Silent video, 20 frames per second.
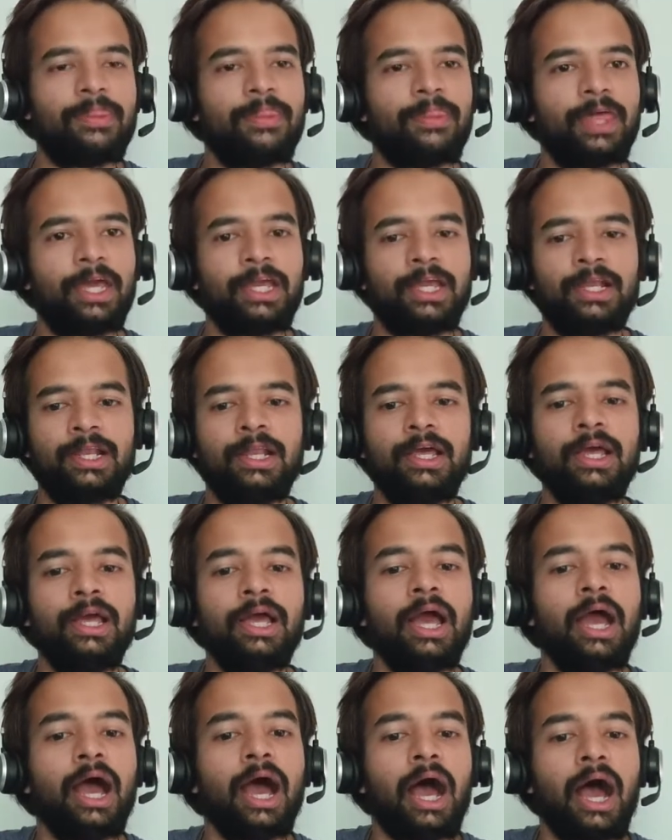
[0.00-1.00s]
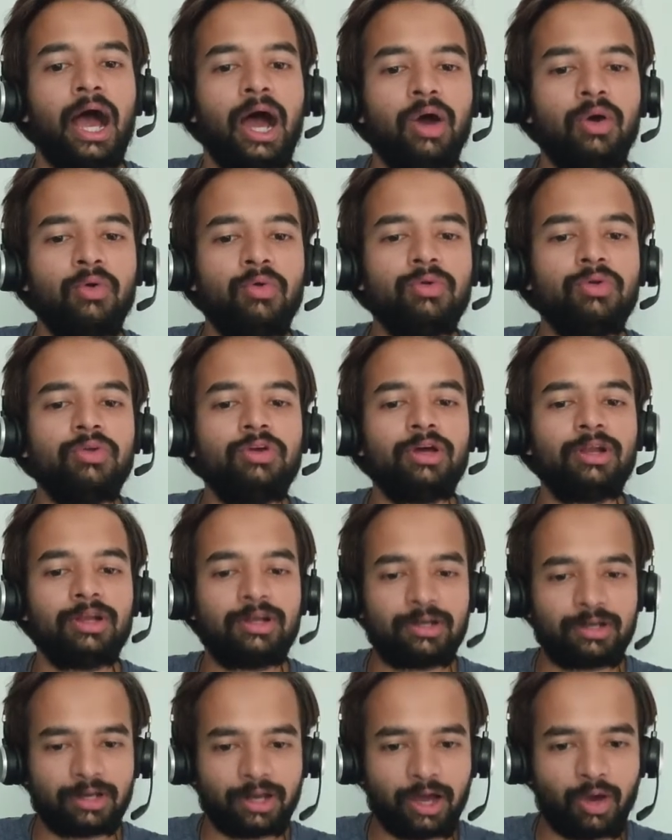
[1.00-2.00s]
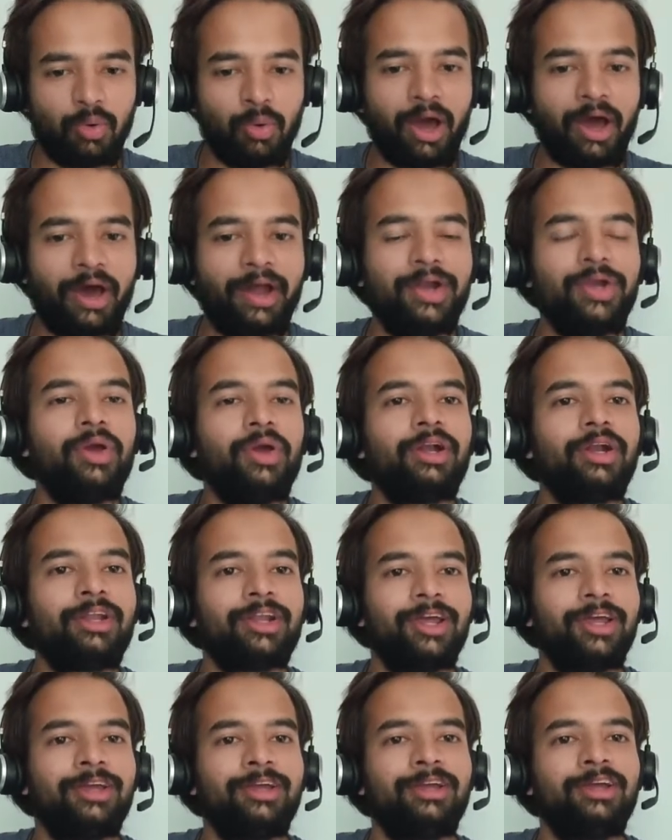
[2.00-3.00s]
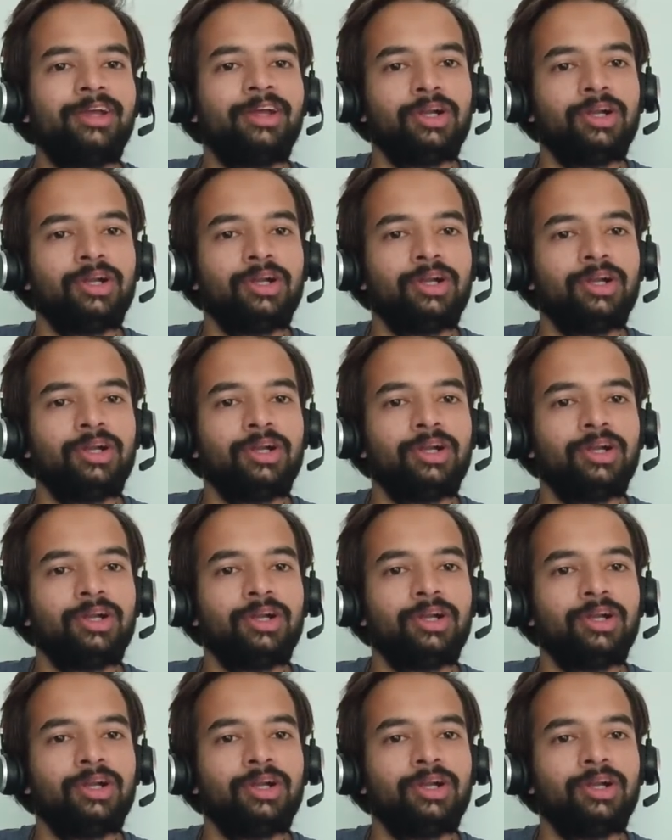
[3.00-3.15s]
Second, how hard you are trying